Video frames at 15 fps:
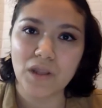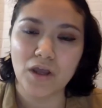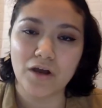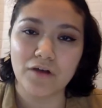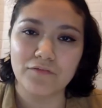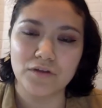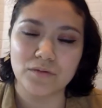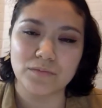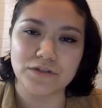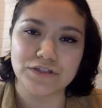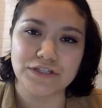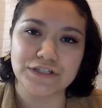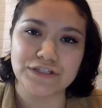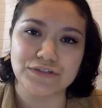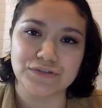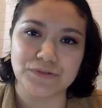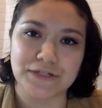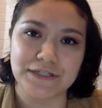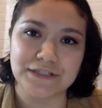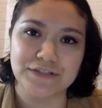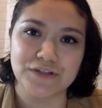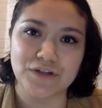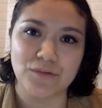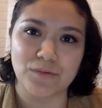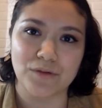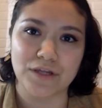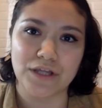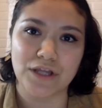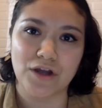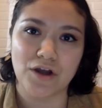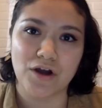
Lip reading: of the emerging historians are working